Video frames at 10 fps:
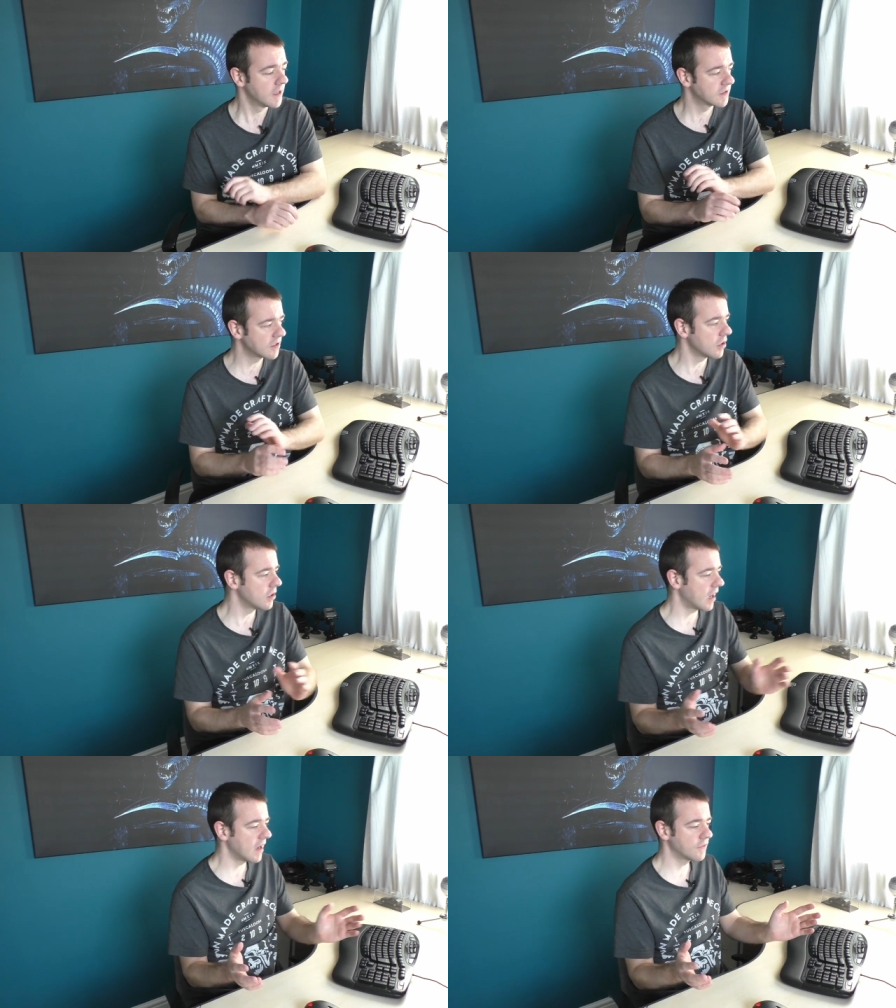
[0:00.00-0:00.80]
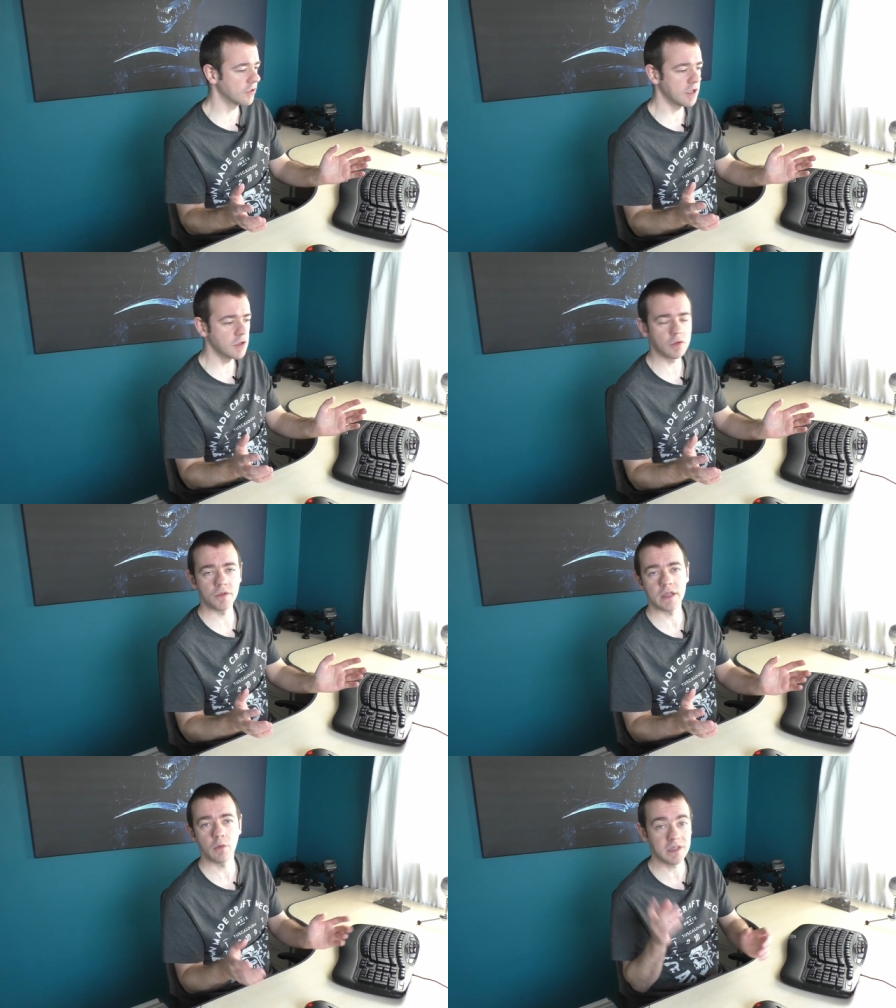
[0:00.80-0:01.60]
So I've done the usual
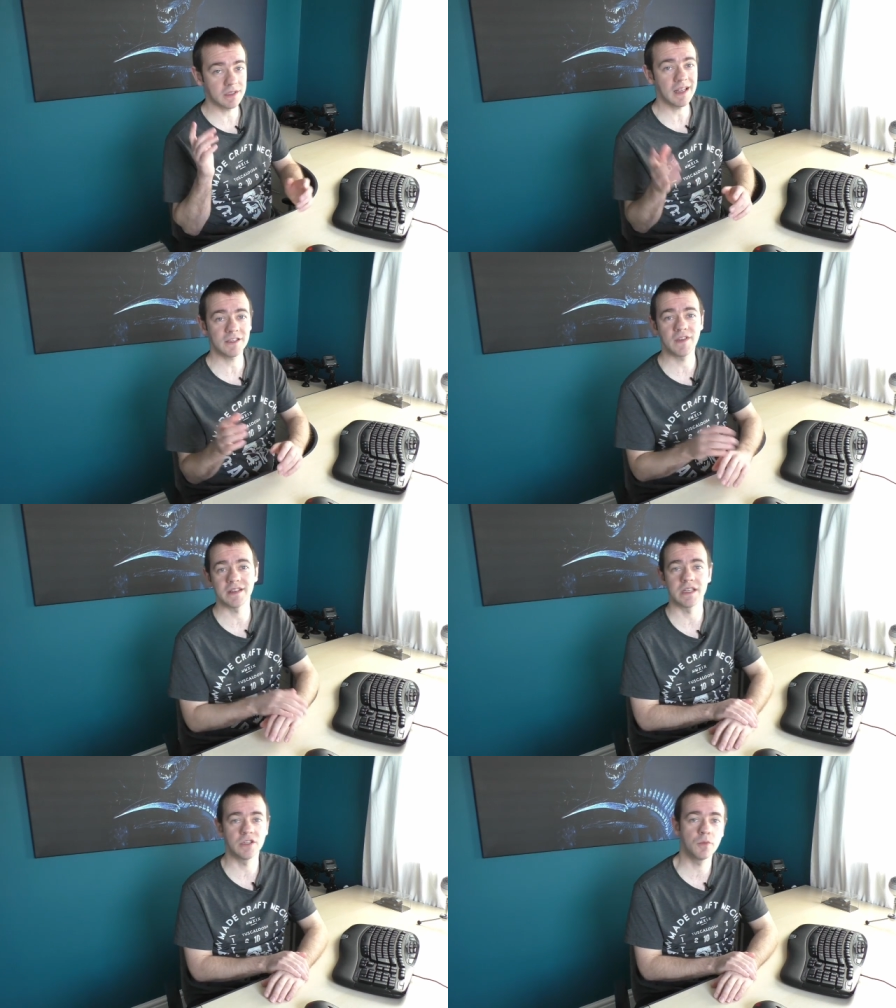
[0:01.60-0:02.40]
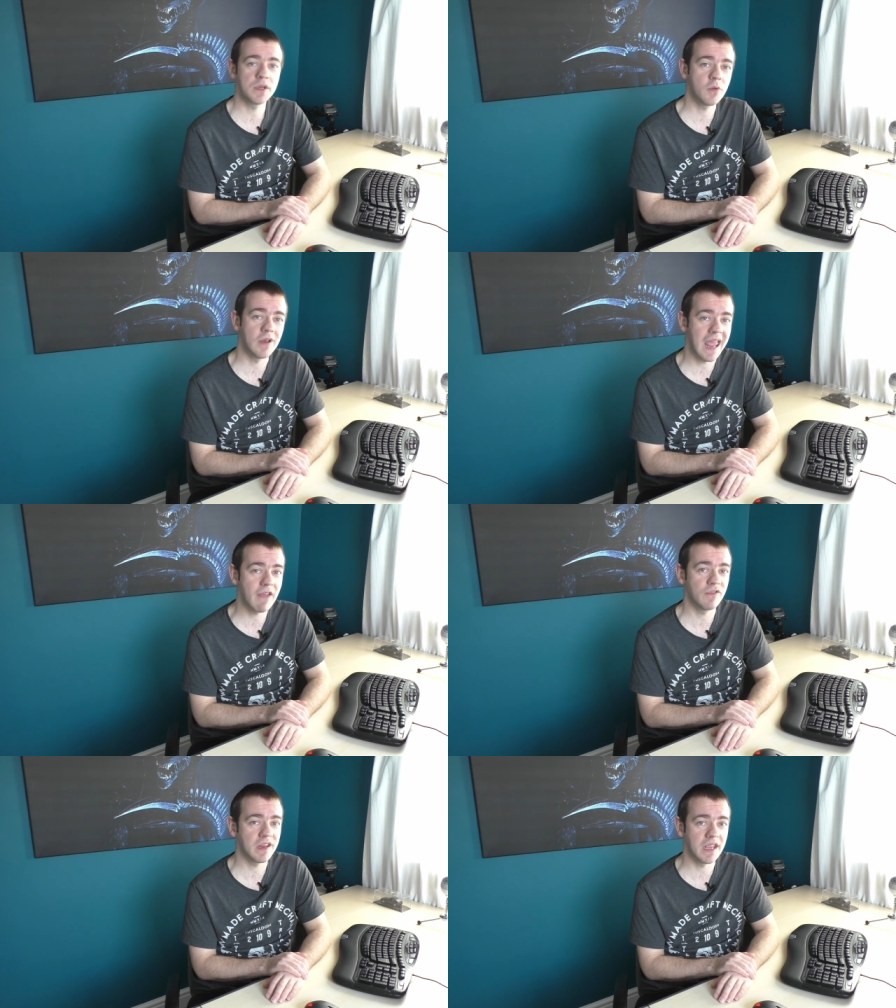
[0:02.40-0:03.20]
thing, which let's face it, you should be doing
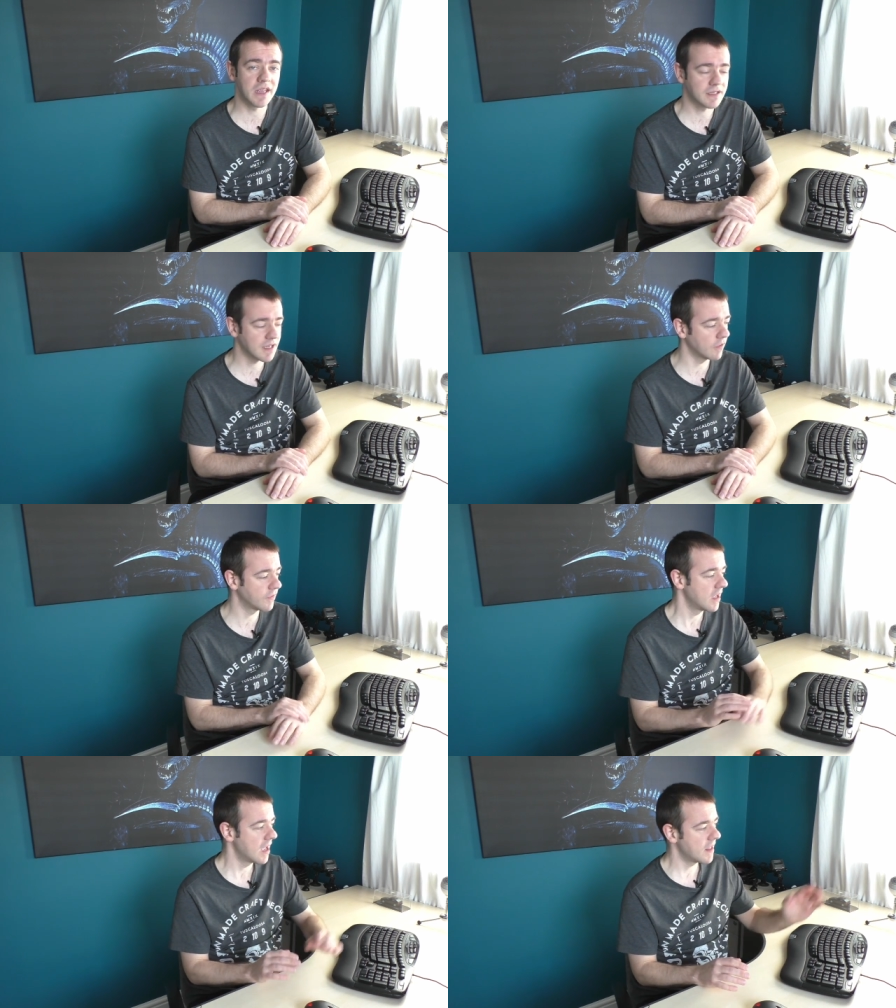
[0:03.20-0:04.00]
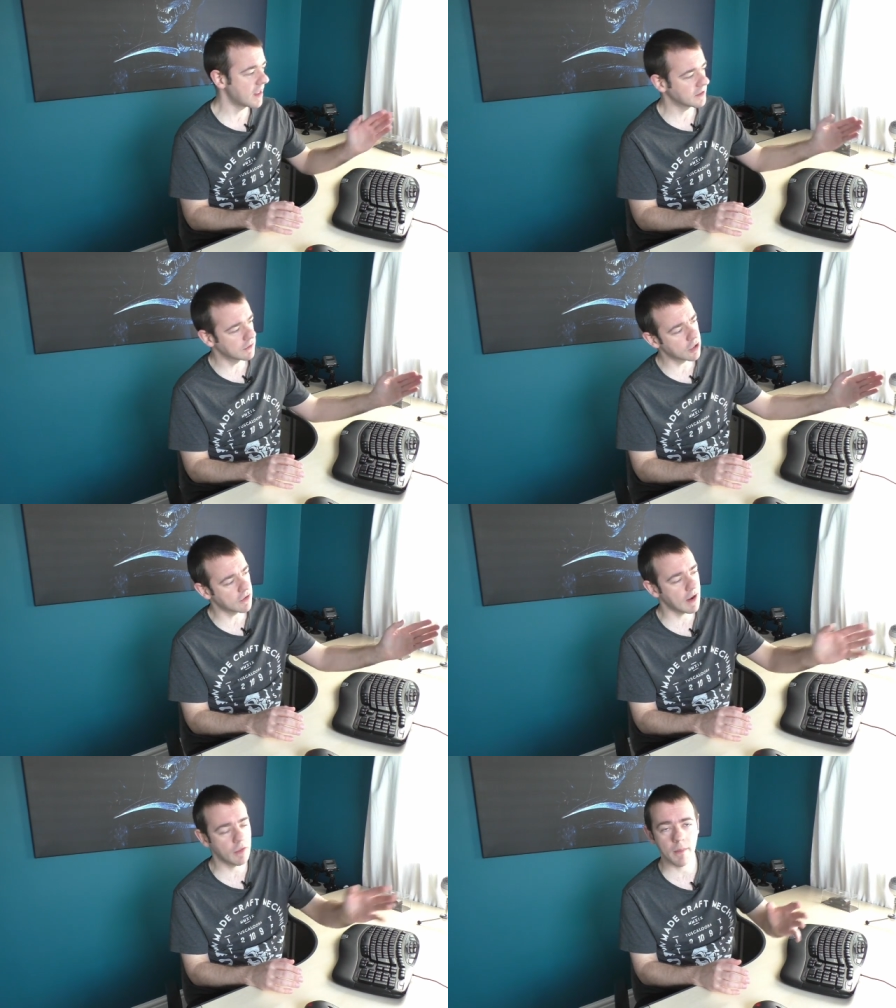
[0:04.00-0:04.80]
every year yourself, and that's look
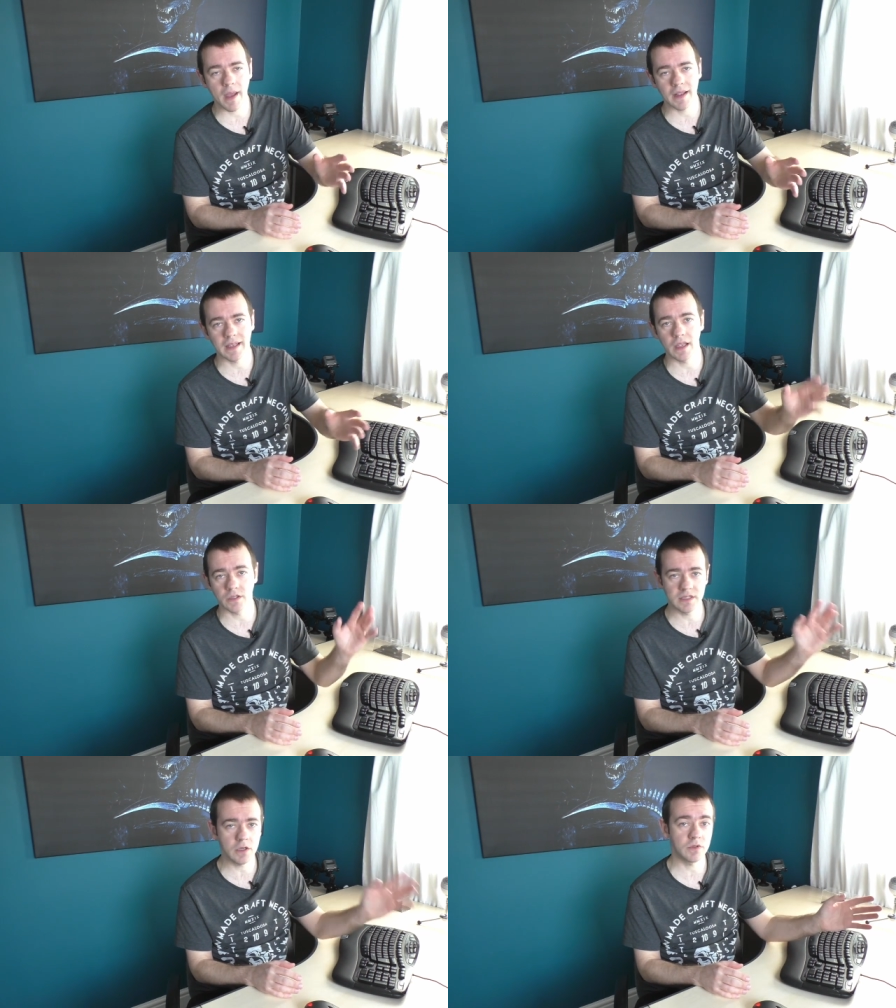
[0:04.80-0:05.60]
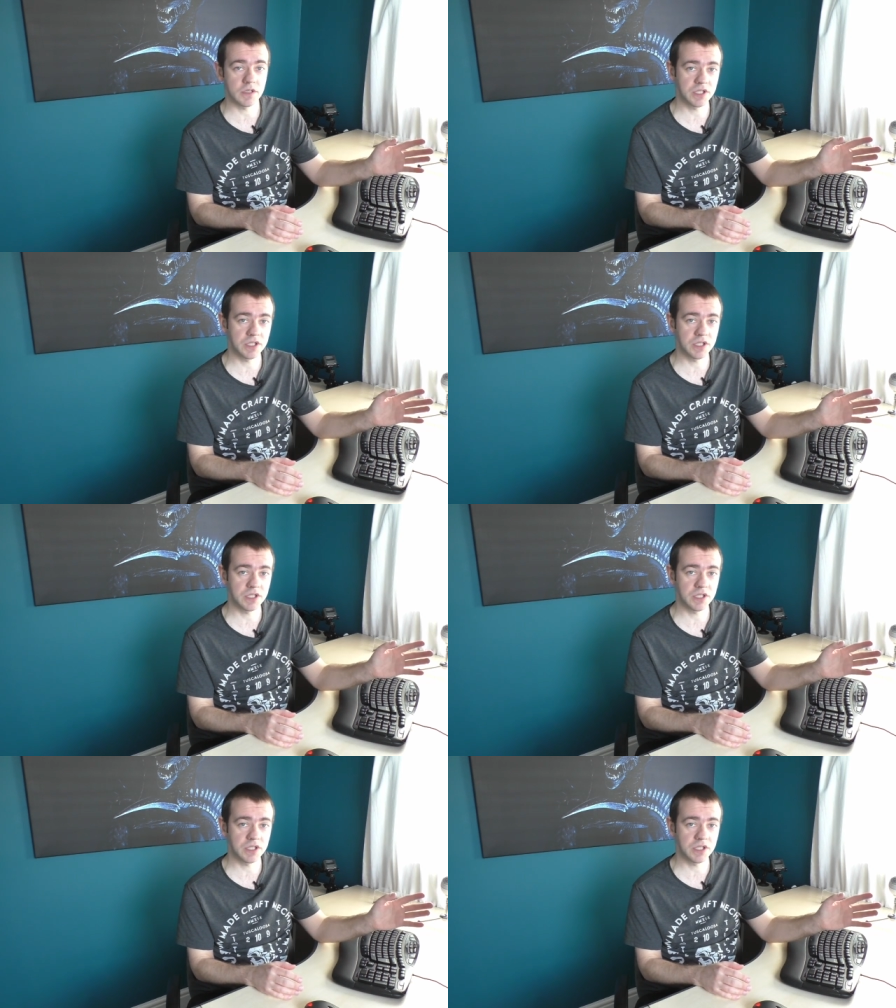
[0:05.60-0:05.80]
around the market, see who's the